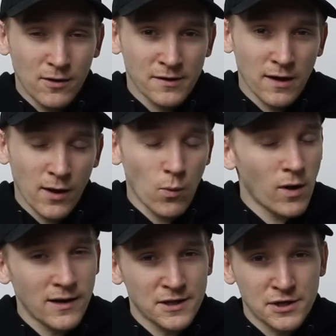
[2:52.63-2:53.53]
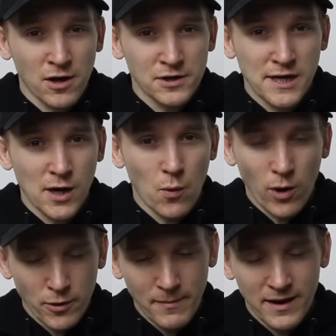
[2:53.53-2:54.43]
it looks like wireless charging
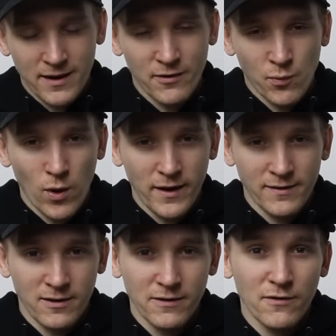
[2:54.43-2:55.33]
won't make its way to the